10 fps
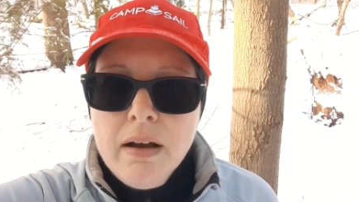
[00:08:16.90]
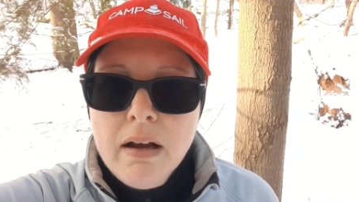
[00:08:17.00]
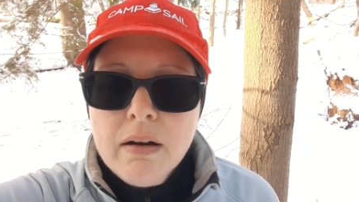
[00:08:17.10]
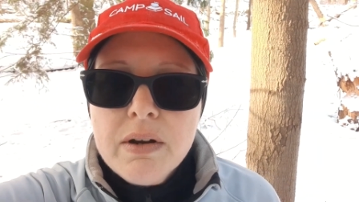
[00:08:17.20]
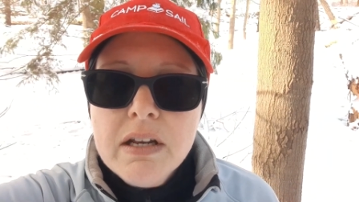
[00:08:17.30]

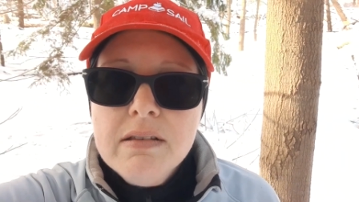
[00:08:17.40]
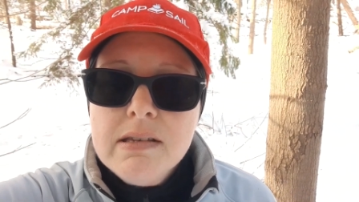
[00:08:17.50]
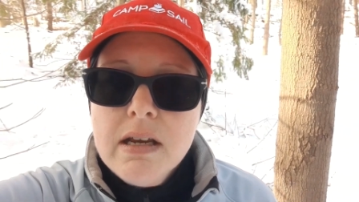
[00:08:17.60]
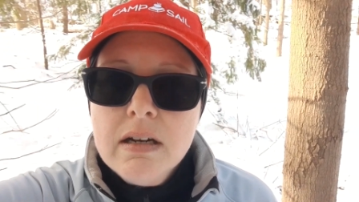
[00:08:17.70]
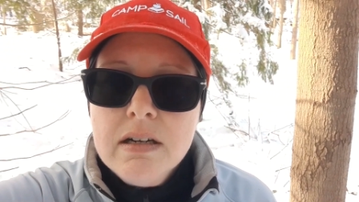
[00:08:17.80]
We didn't
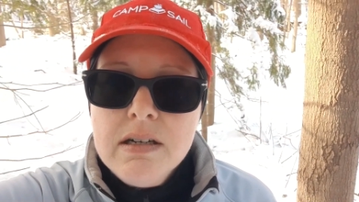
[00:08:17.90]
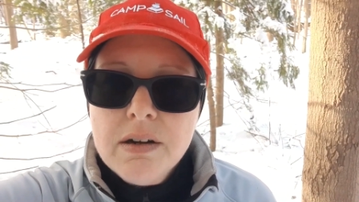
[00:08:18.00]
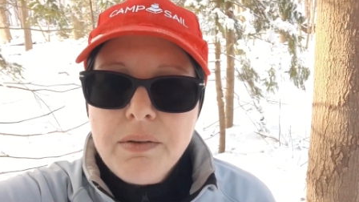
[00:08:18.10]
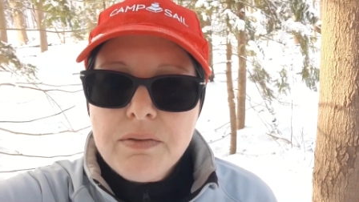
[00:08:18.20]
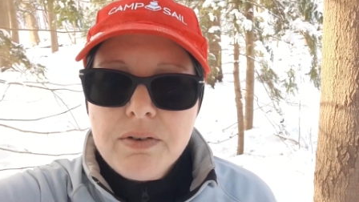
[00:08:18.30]
see any
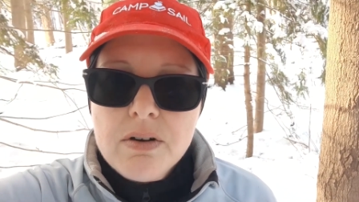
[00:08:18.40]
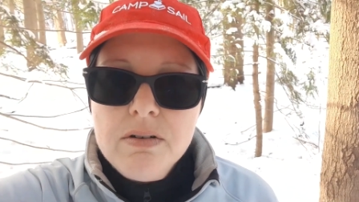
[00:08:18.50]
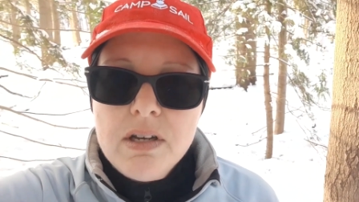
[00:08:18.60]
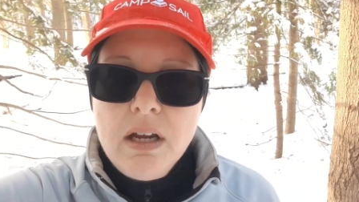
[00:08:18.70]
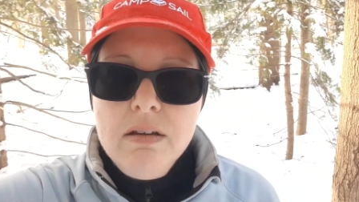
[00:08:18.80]
deer the
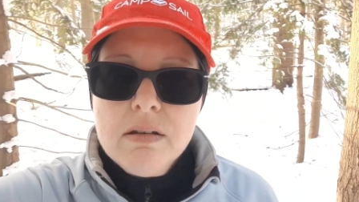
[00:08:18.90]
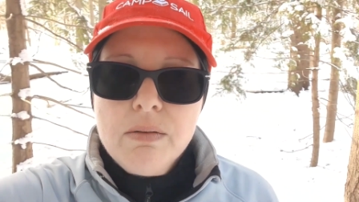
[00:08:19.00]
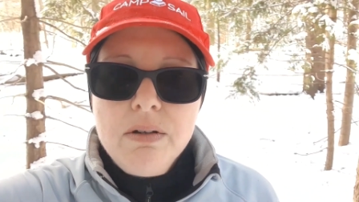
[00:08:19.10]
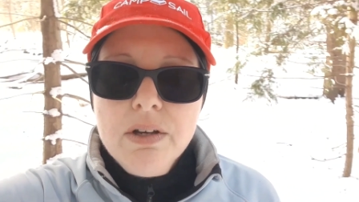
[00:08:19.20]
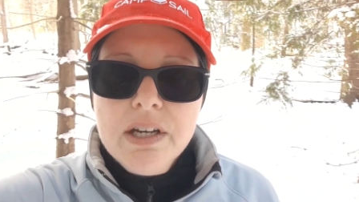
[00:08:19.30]
first day, so
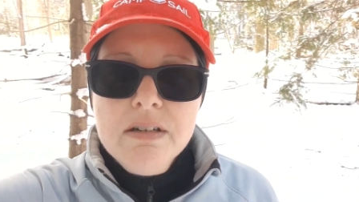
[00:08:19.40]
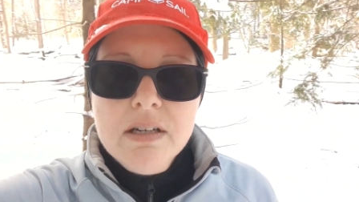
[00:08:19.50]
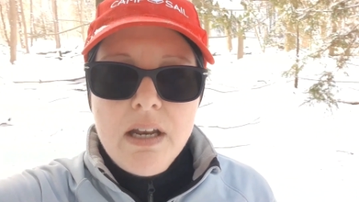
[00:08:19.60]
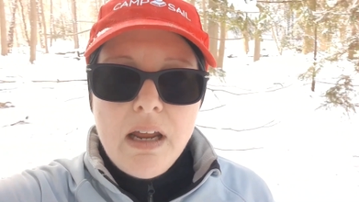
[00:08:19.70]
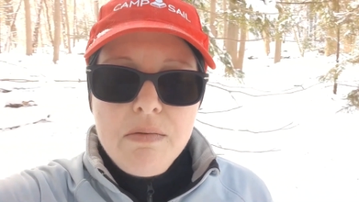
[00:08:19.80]
we're looking
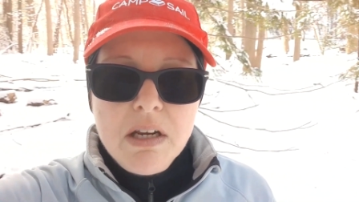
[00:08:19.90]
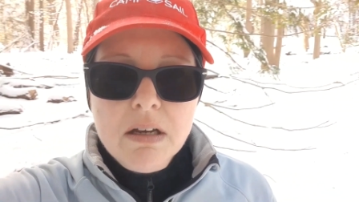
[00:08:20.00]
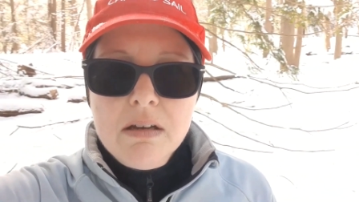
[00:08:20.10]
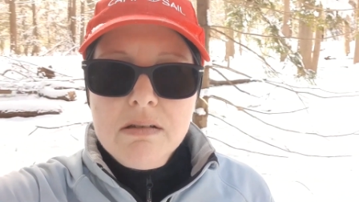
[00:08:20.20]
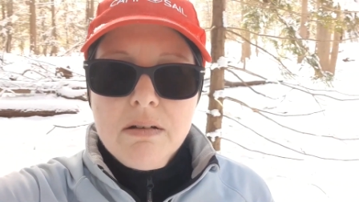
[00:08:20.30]
today
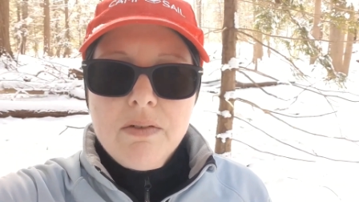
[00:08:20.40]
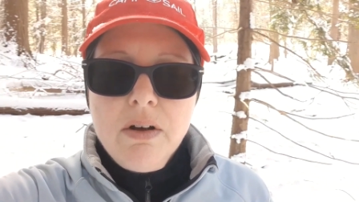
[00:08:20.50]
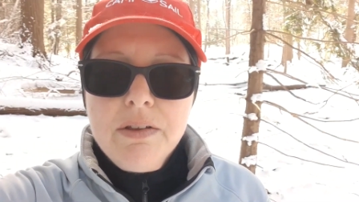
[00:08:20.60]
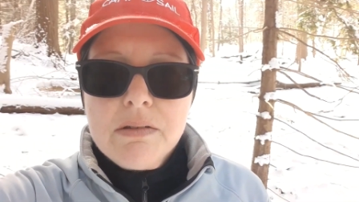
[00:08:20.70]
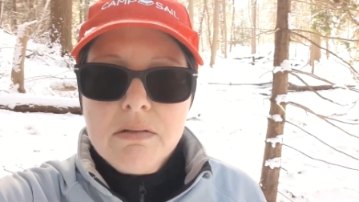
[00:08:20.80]
because of
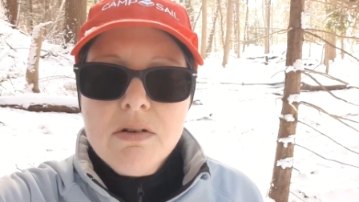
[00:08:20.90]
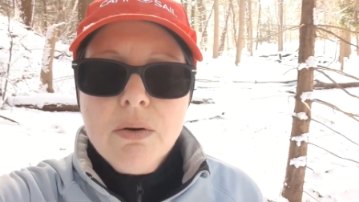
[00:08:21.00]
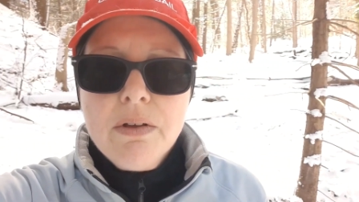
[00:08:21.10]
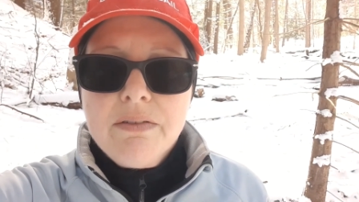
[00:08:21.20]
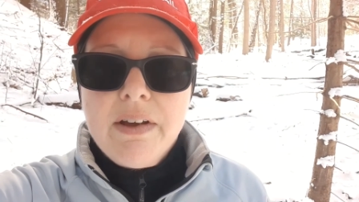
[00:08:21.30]
all the
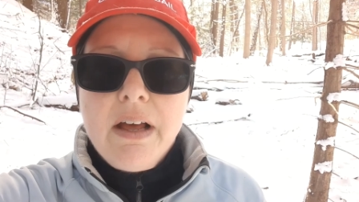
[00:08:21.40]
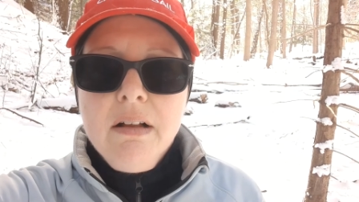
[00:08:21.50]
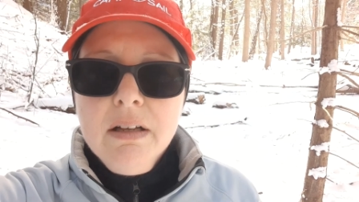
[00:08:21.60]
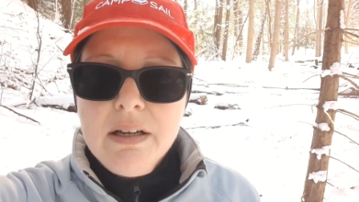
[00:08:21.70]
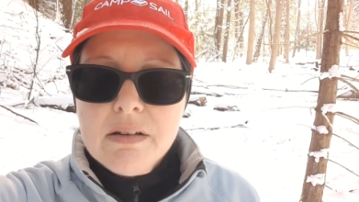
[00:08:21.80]
snow that
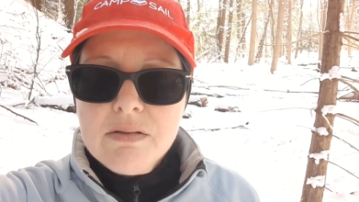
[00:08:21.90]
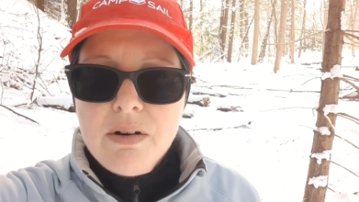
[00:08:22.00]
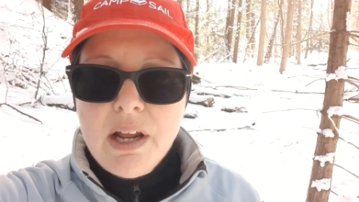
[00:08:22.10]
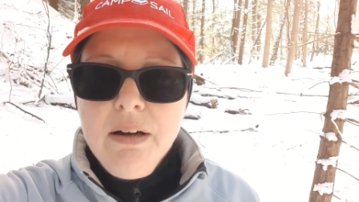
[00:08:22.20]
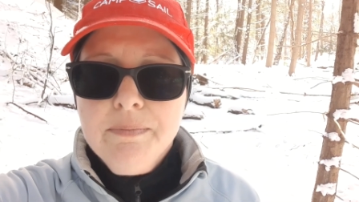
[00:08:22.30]
fell
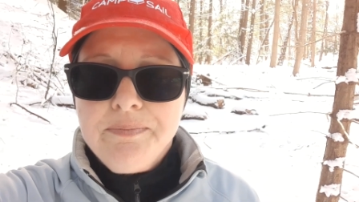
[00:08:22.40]
yesterday.